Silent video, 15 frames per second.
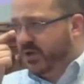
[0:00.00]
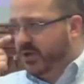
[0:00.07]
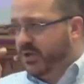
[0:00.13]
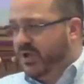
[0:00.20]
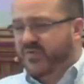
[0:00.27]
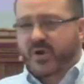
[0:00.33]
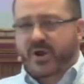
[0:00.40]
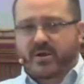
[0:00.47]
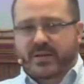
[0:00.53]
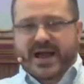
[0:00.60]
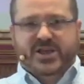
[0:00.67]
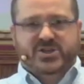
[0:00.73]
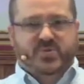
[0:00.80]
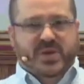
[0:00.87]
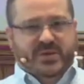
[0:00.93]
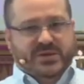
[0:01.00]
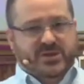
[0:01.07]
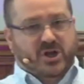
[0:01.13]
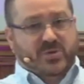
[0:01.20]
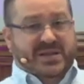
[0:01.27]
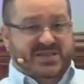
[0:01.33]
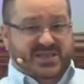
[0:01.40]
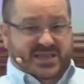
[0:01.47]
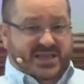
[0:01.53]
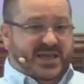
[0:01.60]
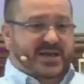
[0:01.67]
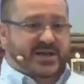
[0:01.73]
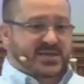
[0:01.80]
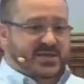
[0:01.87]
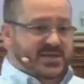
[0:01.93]
If you're here last week, we talked about
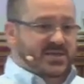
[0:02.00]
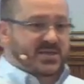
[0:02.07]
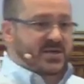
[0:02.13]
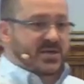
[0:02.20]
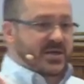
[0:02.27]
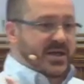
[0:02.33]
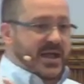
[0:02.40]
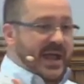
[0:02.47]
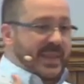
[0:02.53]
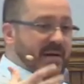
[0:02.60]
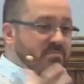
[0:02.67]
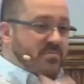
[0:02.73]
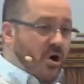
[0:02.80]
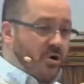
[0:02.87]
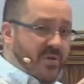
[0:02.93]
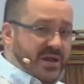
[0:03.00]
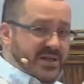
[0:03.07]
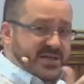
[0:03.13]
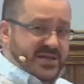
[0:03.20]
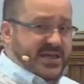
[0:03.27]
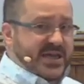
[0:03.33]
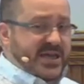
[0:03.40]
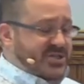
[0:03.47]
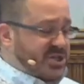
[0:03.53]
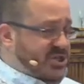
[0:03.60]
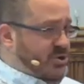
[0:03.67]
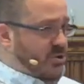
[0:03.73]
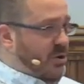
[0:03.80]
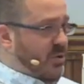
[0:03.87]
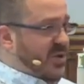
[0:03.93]
Zacchaeus and that moment in Zacchaeus'
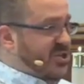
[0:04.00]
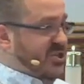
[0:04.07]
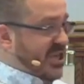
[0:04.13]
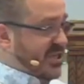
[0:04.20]
story when Jesus